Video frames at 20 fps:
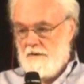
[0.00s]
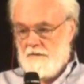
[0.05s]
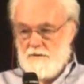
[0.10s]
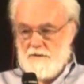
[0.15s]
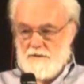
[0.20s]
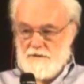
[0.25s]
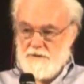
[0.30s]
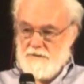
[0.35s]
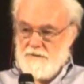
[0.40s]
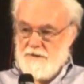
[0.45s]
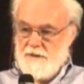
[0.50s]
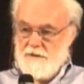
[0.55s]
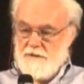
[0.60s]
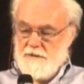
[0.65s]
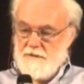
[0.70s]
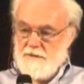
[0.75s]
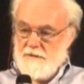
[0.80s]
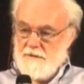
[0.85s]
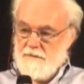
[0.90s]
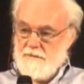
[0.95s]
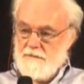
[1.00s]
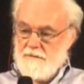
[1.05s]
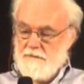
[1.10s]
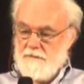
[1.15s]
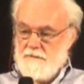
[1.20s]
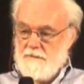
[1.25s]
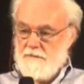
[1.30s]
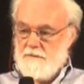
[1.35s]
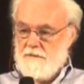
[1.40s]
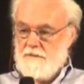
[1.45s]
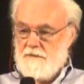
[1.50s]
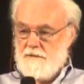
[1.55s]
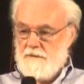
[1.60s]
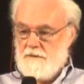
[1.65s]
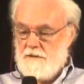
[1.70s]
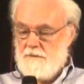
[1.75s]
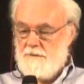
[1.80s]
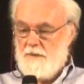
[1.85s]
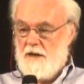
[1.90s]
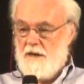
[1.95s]
of course Greece,
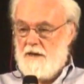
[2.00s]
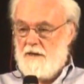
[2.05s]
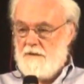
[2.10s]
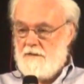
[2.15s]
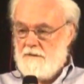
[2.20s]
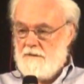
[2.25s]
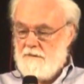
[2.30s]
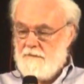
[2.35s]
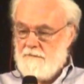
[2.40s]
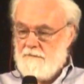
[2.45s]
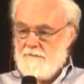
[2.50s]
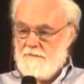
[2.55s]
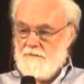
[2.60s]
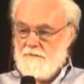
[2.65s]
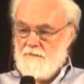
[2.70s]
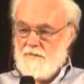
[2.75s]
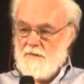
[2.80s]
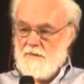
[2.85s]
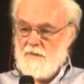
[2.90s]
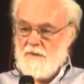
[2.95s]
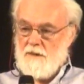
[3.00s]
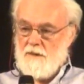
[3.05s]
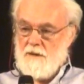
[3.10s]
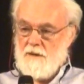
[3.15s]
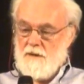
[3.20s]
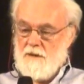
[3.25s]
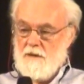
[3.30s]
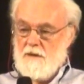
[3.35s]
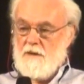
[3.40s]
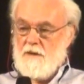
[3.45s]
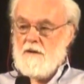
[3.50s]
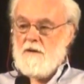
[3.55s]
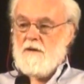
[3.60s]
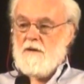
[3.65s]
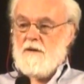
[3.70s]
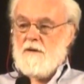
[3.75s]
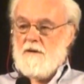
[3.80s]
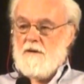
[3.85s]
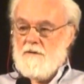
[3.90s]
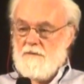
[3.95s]
Spain,
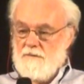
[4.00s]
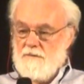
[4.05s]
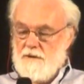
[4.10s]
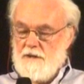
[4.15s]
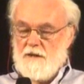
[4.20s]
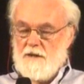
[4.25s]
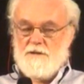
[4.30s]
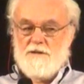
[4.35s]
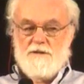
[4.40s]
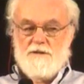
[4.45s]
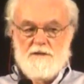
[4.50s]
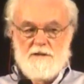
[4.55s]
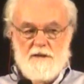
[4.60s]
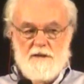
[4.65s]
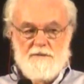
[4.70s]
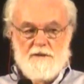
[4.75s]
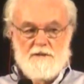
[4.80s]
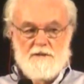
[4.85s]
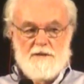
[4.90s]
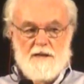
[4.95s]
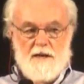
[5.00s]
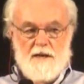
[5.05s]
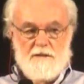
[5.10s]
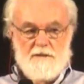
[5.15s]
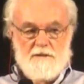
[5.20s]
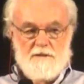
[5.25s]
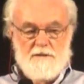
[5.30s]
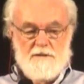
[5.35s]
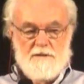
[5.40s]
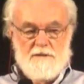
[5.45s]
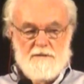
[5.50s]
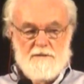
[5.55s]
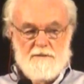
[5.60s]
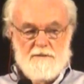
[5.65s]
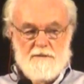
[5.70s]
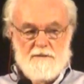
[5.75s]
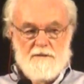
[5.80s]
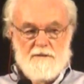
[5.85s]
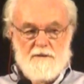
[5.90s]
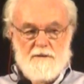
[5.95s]
reductions in living standards,
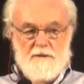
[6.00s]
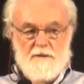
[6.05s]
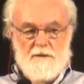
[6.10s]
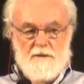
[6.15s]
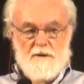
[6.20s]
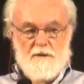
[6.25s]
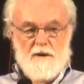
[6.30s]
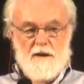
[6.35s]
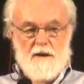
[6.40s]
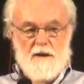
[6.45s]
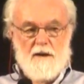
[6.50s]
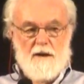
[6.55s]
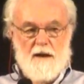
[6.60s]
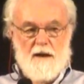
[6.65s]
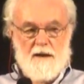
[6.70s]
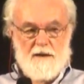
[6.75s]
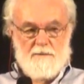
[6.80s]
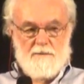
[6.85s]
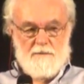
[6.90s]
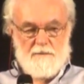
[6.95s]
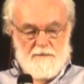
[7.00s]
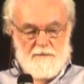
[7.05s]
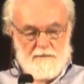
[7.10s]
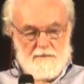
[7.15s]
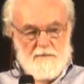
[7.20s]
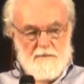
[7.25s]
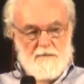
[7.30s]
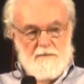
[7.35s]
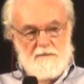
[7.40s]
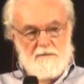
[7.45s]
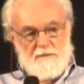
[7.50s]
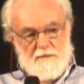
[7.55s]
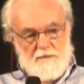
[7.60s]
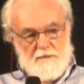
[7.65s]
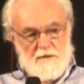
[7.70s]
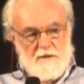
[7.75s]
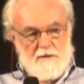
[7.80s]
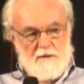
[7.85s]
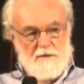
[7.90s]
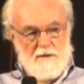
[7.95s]
and
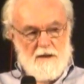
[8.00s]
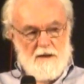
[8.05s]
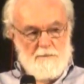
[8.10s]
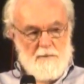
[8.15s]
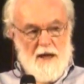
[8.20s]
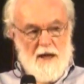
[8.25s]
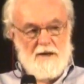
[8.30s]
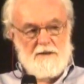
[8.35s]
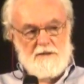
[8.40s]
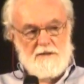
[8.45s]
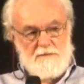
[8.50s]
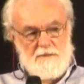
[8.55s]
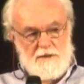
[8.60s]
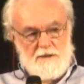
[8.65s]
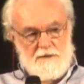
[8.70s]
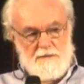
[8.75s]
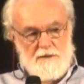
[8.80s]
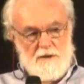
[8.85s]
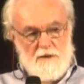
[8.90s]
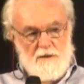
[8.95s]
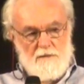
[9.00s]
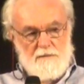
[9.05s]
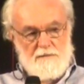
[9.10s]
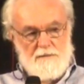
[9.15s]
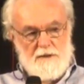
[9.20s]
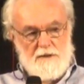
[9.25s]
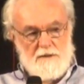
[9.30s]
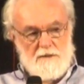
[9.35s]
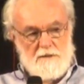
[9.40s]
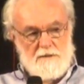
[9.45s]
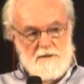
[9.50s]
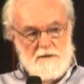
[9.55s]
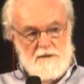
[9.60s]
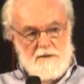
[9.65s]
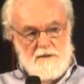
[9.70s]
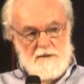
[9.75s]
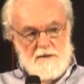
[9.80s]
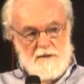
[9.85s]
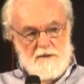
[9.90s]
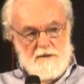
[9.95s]
abandonment of the whole
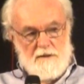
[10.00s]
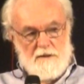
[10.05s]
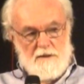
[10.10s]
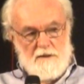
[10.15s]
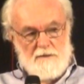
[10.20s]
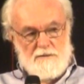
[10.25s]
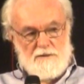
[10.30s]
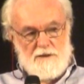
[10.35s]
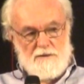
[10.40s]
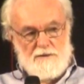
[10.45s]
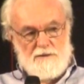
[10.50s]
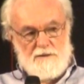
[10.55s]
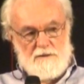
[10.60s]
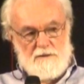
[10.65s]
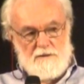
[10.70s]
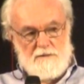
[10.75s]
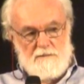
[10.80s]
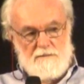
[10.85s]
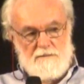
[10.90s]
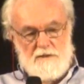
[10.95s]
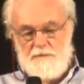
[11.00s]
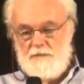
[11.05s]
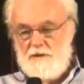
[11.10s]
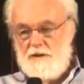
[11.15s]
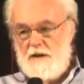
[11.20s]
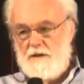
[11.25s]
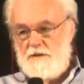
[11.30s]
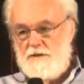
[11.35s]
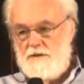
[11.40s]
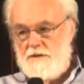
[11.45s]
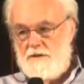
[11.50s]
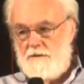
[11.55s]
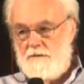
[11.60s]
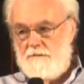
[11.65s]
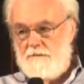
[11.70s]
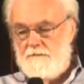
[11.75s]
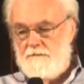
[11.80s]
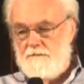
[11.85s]
field of social reproduction.